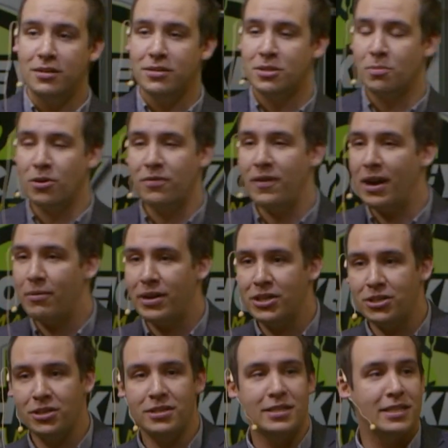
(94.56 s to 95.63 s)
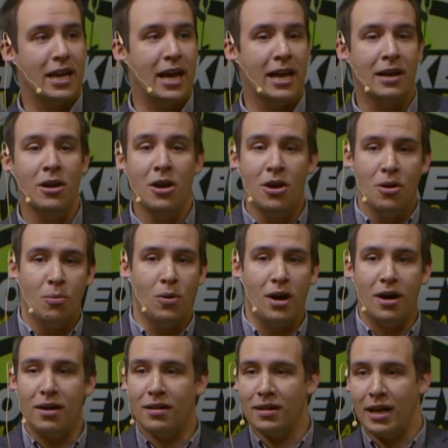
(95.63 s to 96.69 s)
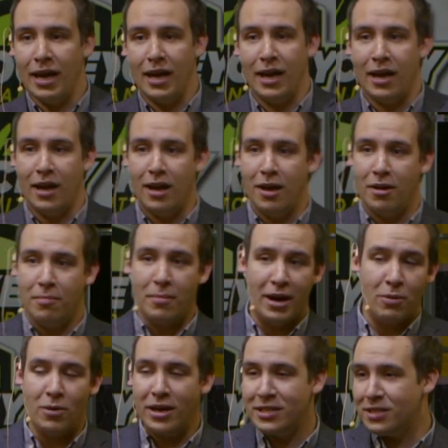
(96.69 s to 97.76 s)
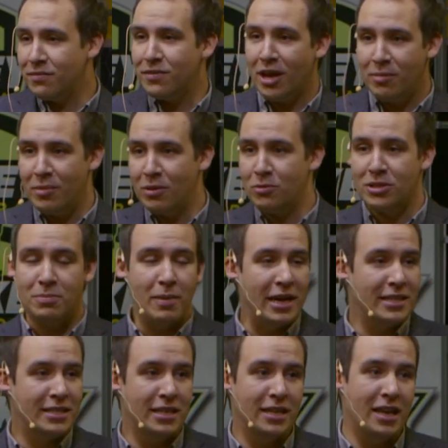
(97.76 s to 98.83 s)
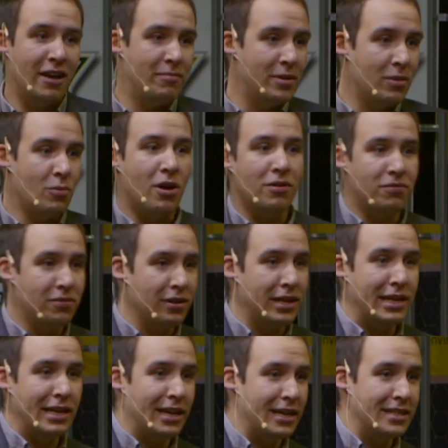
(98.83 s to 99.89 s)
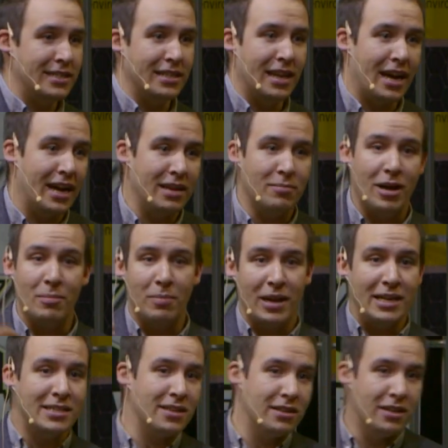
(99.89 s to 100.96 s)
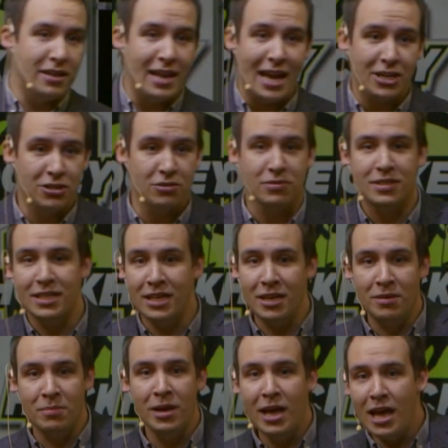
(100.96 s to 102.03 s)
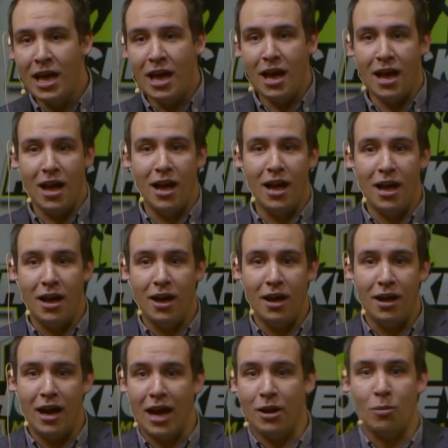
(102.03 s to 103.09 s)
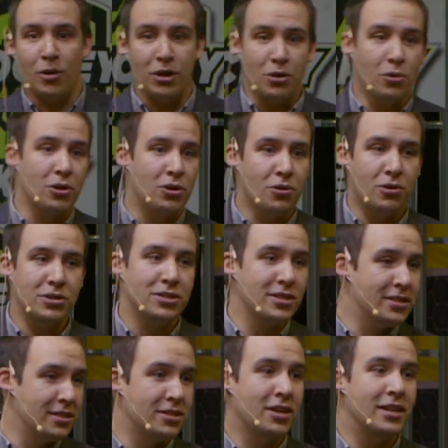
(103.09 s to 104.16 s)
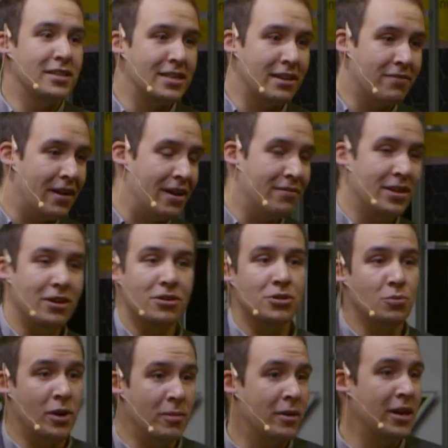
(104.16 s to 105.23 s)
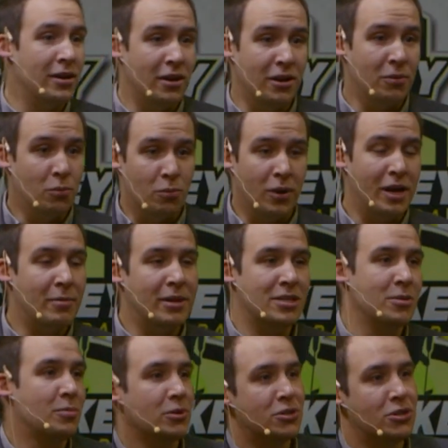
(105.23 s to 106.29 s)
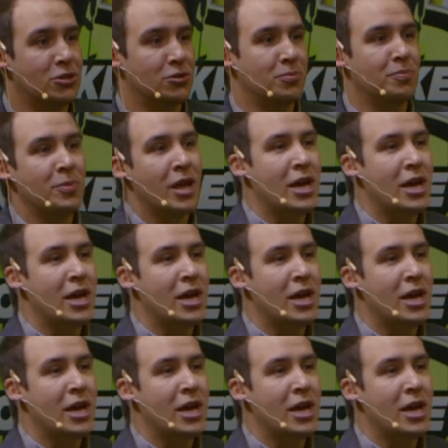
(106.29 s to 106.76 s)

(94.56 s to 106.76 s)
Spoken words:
sport federations saying, well, my rights have not been respected. I've been wrongfully denied my place on the national team. I don't want to go to courts because it's going to take 5 years. What am I supposed to do?